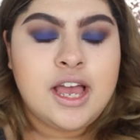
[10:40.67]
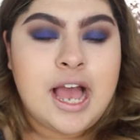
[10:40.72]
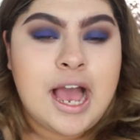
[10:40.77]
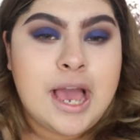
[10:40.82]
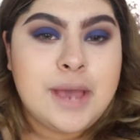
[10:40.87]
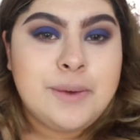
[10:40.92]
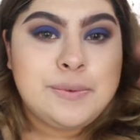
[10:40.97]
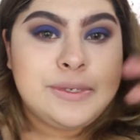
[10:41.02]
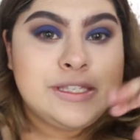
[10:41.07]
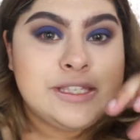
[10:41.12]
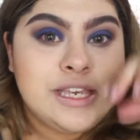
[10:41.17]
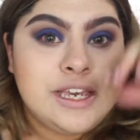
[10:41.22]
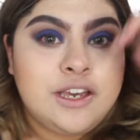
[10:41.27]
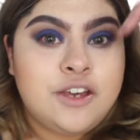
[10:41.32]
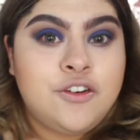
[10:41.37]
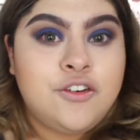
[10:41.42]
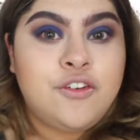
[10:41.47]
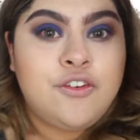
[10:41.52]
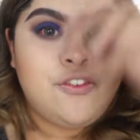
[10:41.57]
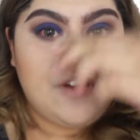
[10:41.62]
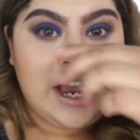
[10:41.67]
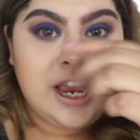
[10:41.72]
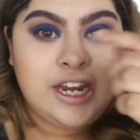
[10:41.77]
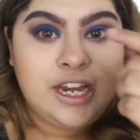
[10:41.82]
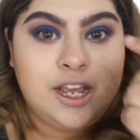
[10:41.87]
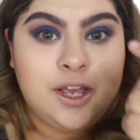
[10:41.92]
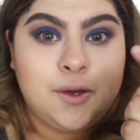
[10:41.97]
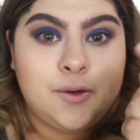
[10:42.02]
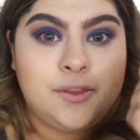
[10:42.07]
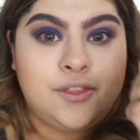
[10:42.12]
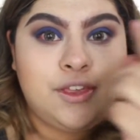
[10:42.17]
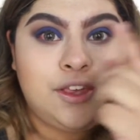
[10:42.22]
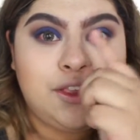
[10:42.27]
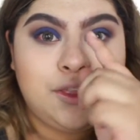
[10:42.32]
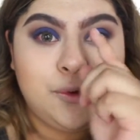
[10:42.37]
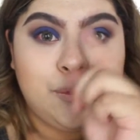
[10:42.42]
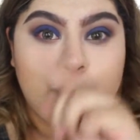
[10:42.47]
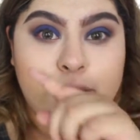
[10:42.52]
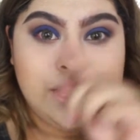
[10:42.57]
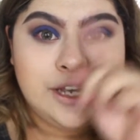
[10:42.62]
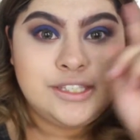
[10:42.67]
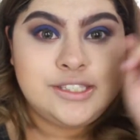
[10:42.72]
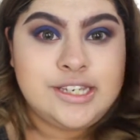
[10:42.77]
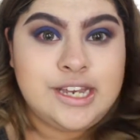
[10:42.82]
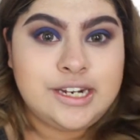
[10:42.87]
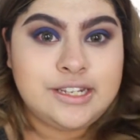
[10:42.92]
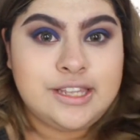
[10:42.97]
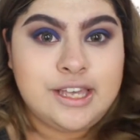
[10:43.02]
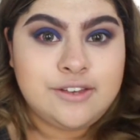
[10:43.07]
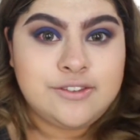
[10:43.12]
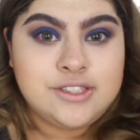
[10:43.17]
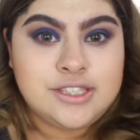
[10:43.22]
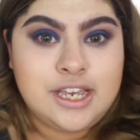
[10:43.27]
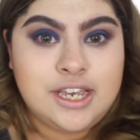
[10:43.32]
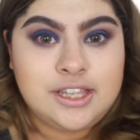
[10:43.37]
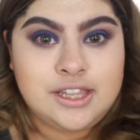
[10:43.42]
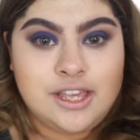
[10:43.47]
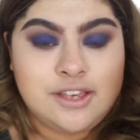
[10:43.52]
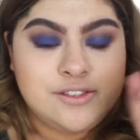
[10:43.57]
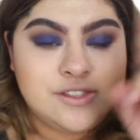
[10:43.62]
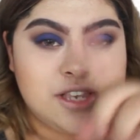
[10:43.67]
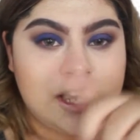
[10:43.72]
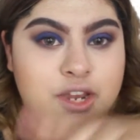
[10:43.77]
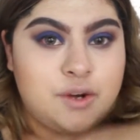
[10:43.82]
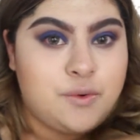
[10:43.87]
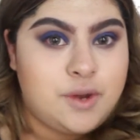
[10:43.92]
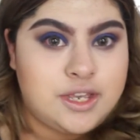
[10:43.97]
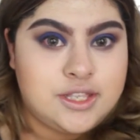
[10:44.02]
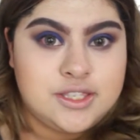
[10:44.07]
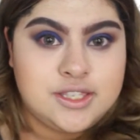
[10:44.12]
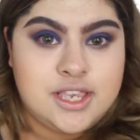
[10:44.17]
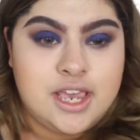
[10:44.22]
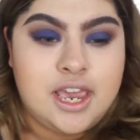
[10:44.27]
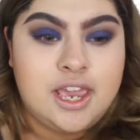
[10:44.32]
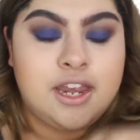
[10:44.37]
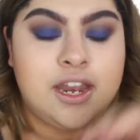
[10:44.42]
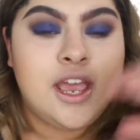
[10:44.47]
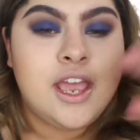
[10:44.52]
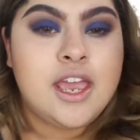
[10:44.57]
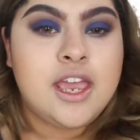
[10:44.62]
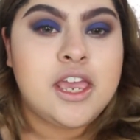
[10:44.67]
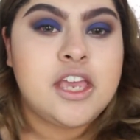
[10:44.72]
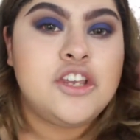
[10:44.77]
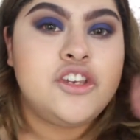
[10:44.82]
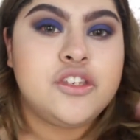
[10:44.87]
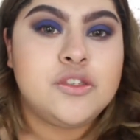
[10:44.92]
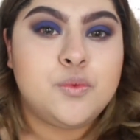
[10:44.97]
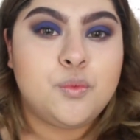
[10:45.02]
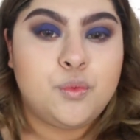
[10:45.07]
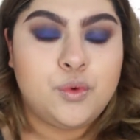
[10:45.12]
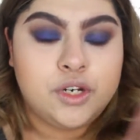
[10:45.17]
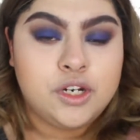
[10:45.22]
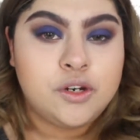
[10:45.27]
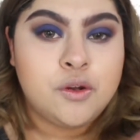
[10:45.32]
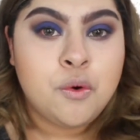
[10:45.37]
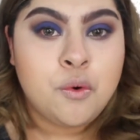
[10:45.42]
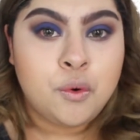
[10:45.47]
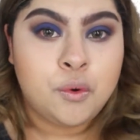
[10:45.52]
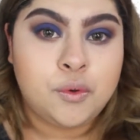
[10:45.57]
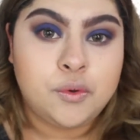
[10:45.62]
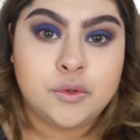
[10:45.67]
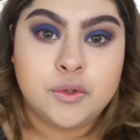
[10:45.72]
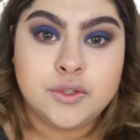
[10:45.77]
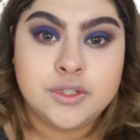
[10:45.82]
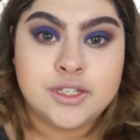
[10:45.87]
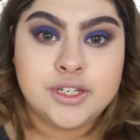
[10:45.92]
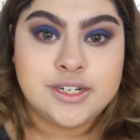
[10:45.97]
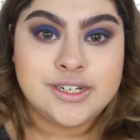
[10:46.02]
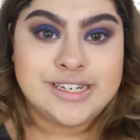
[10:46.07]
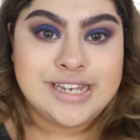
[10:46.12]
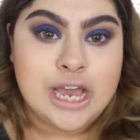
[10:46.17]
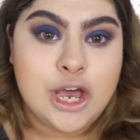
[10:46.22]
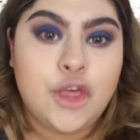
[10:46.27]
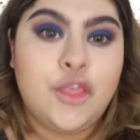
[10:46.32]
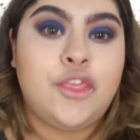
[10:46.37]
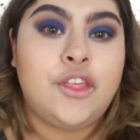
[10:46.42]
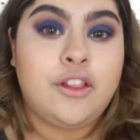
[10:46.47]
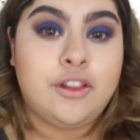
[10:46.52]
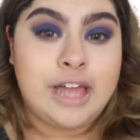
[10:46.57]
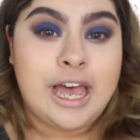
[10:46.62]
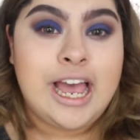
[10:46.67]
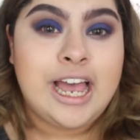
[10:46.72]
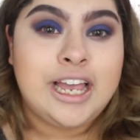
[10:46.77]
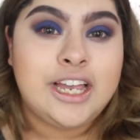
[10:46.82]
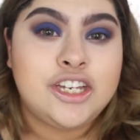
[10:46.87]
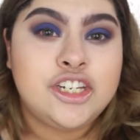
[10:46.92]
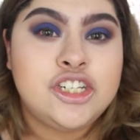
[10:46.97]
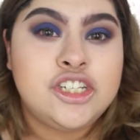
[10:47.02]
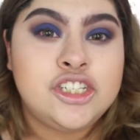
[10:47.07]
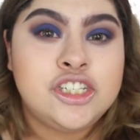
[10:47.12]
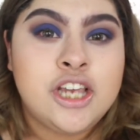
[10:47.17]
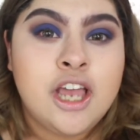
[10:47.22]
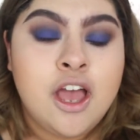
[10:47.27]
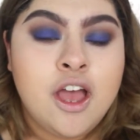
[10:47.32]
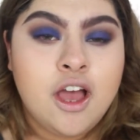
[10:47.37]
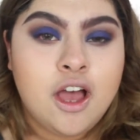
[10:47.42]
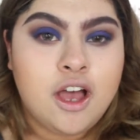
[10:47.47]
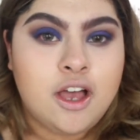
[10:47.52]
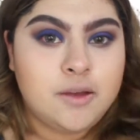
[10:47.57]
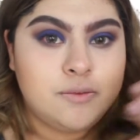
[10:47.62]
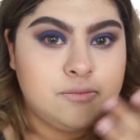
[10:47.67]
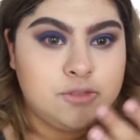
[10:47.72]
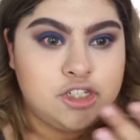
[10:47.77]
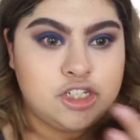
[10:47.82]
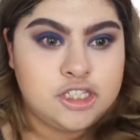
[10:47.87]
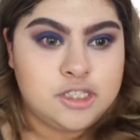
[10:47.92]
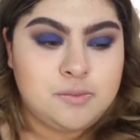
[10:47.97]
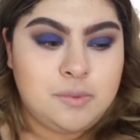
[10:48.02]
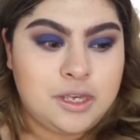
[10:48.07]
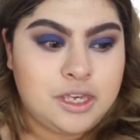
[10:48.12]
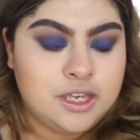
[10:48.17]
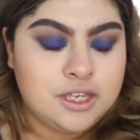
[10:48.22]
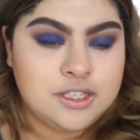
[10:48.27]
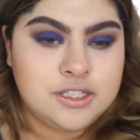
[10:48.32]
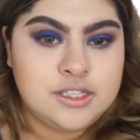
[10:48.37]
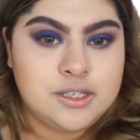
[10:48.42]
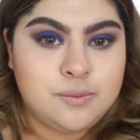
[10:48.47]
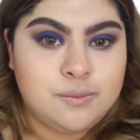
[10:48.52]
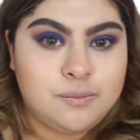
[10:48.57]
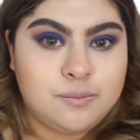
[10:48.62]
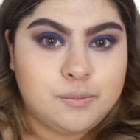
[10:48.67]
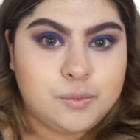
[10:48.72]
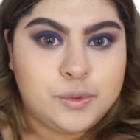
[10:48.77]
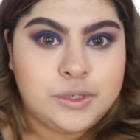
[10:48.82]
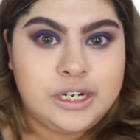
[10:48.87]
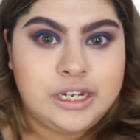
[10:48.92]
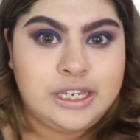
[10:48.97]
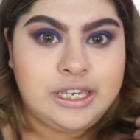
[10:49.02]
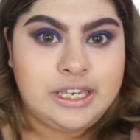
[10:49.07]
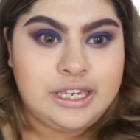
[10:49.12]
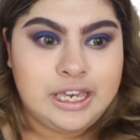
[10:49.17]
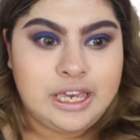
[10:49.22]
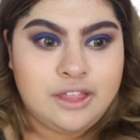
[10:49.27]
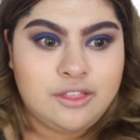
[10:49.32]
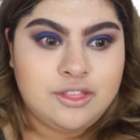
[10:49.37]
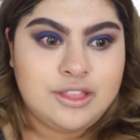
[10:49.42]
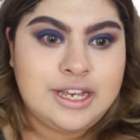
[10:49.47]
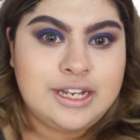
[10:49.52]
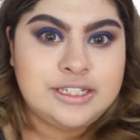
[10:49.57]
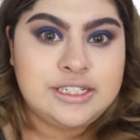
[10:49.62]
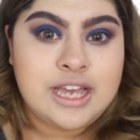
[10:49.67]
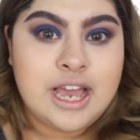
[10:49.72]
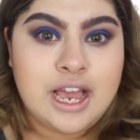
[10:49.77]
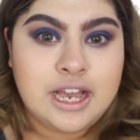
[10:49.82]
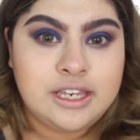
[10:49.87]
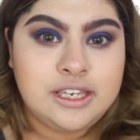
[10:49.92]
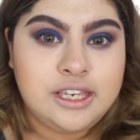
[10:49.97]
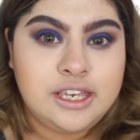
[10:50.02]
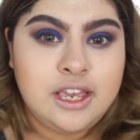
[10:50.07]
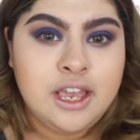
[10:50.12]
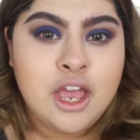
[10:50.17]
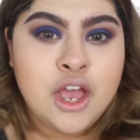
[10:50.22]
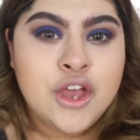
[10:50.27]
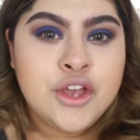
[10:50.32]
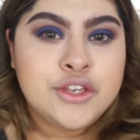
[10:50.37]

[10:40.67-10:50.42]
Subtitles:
I was like fighting with like the right side, left side, right side. It just wouldn't hold down the lash, just because it wouldn't get that tacky.